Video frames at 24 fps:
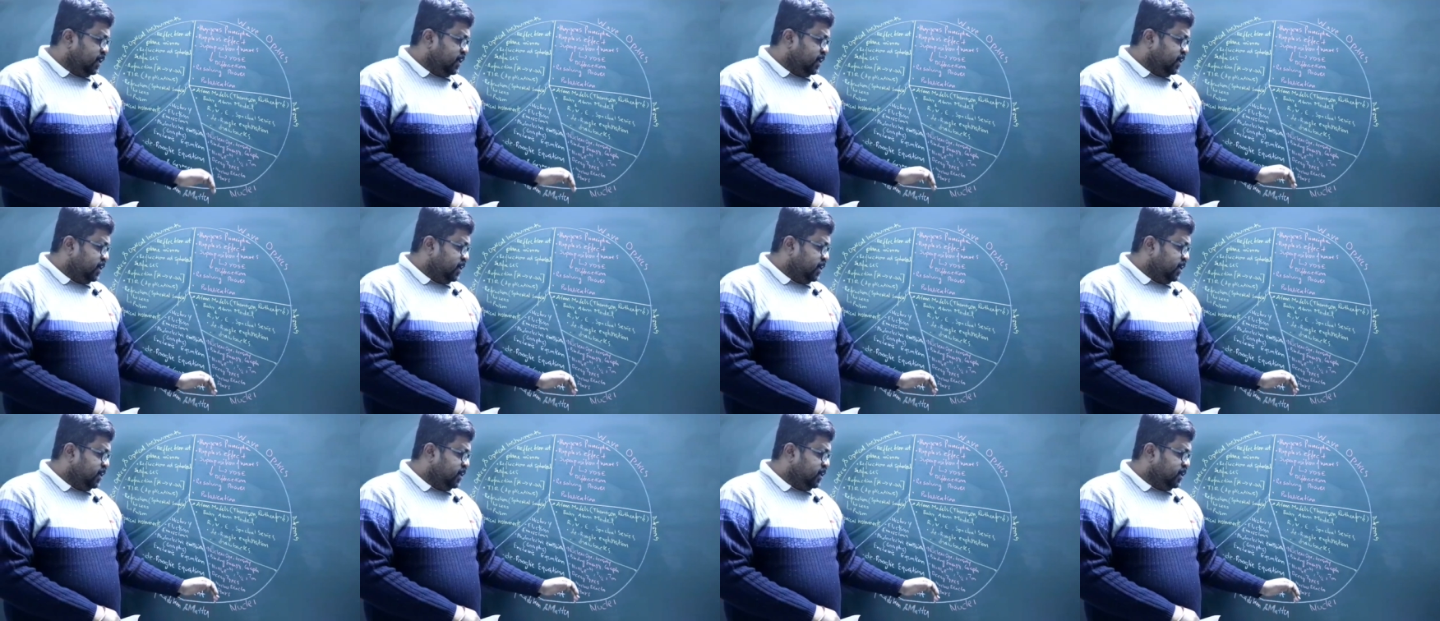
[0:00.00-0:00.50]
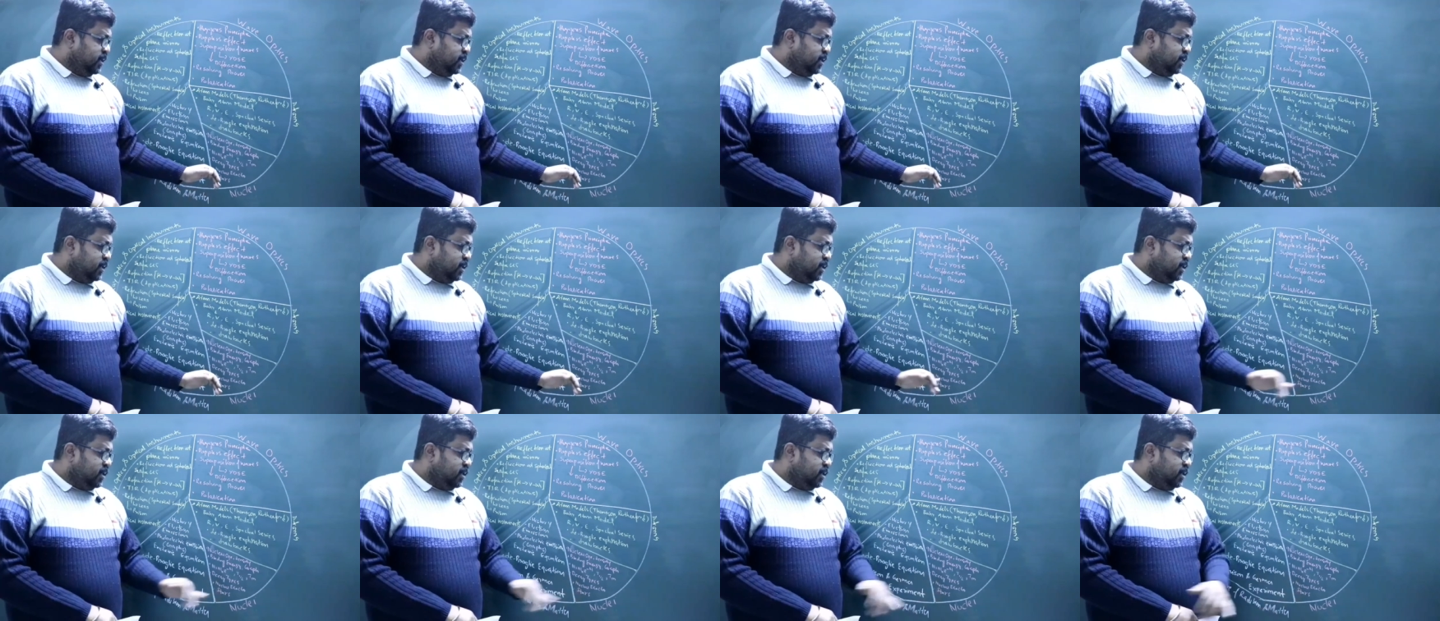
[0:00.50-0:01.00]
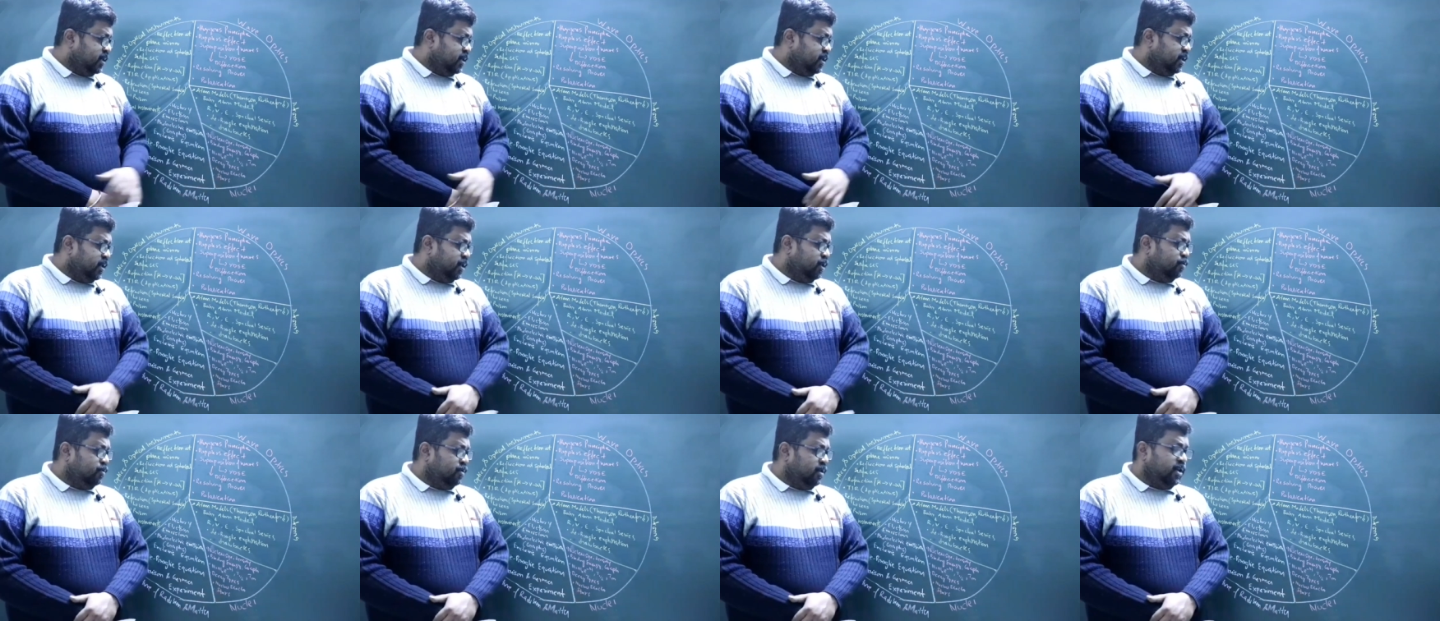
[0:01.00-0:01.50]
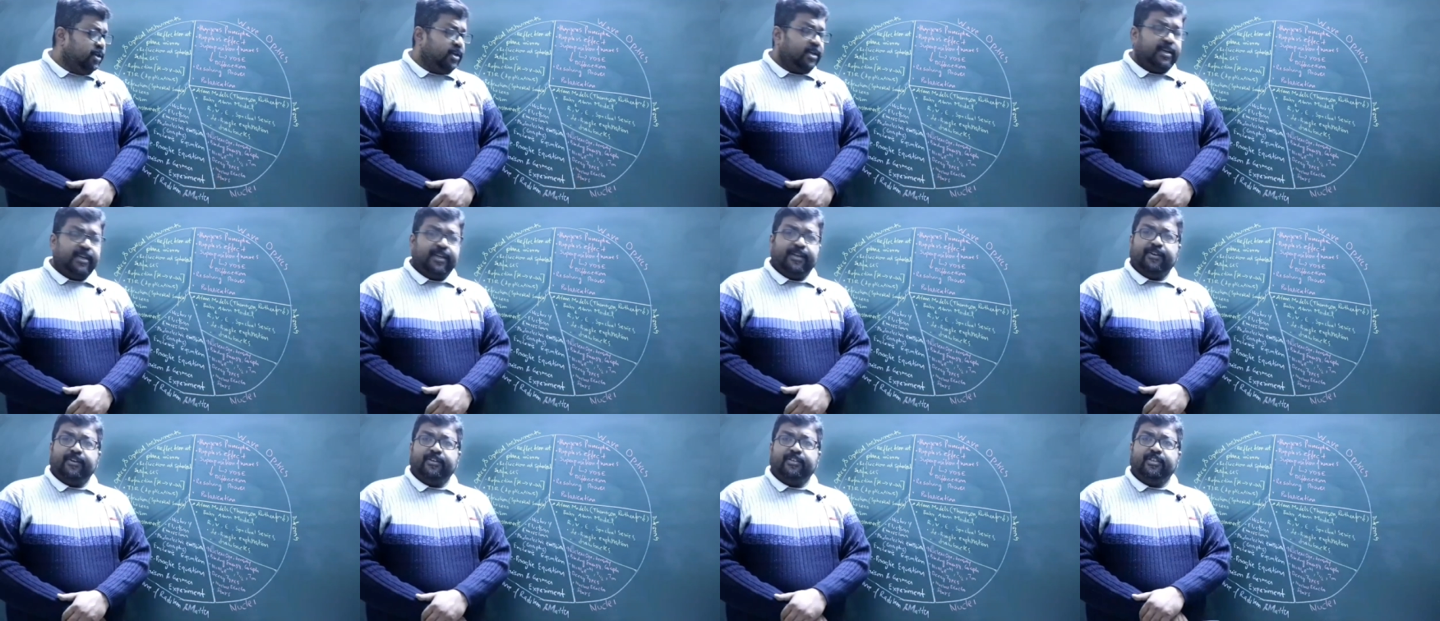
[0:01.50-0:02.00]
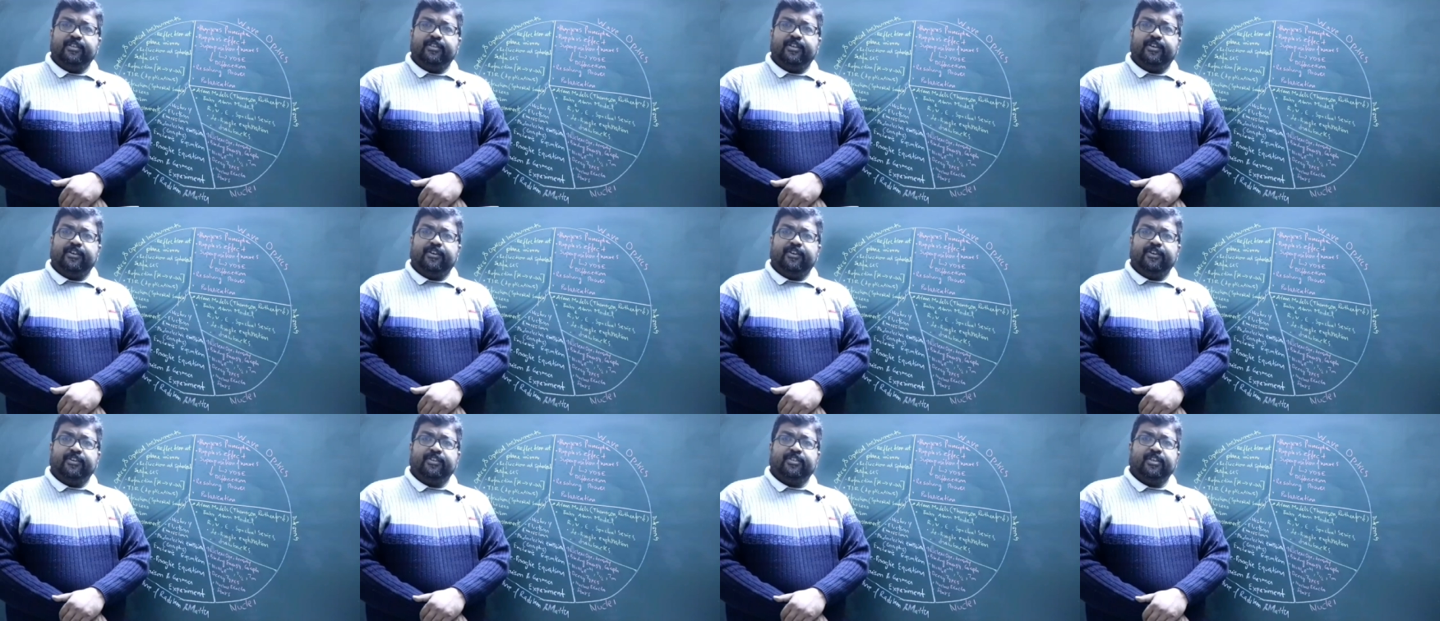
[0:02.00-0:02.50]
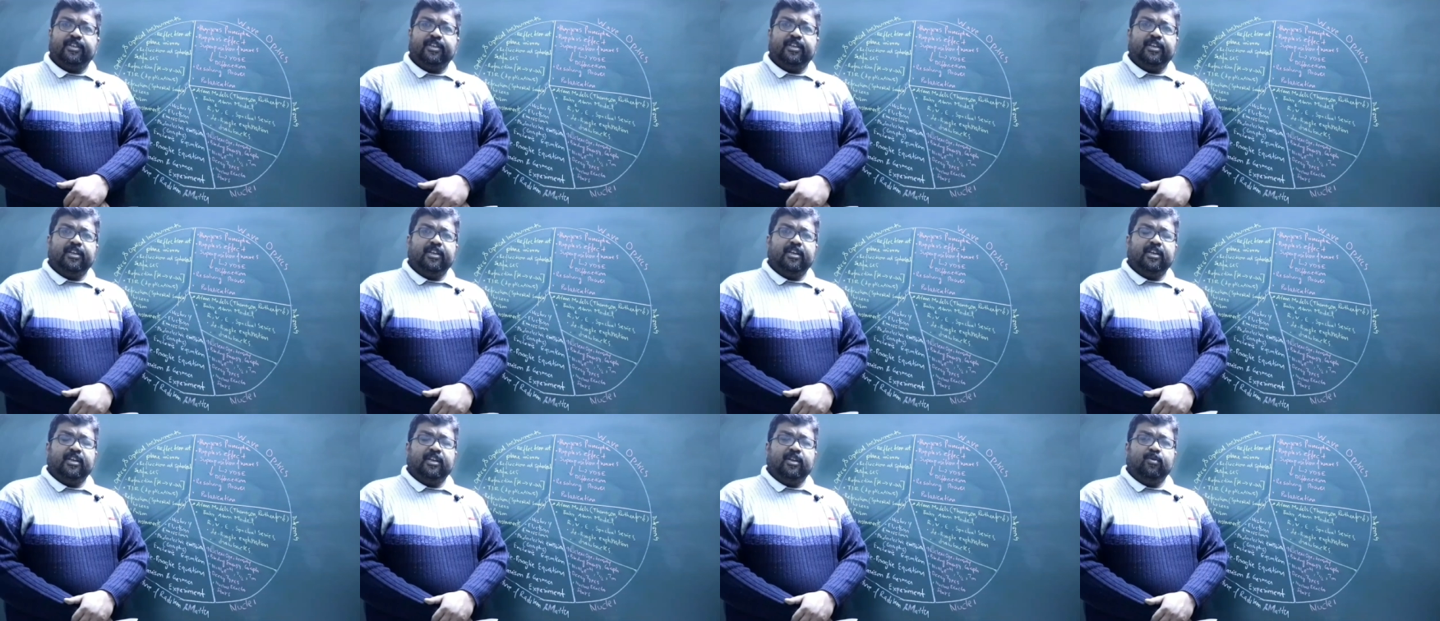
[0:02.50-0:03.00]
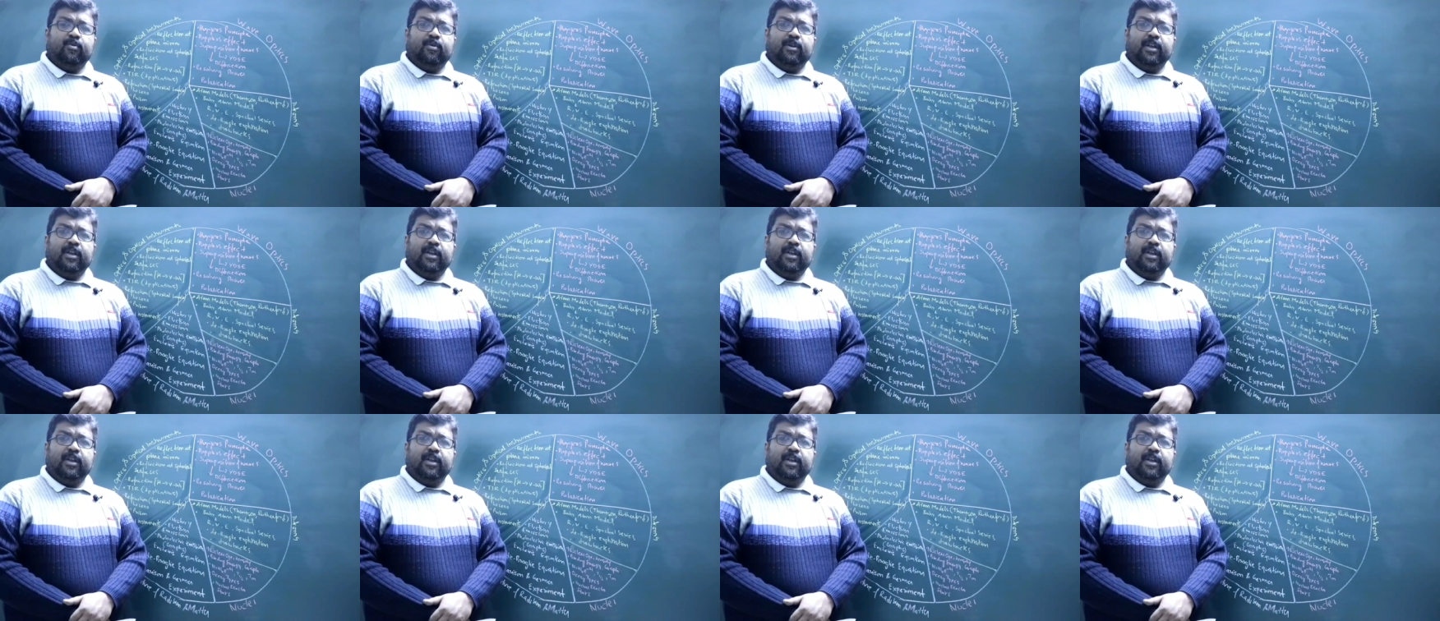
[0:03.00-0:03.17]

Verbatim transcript: Then the nuclear energy generation in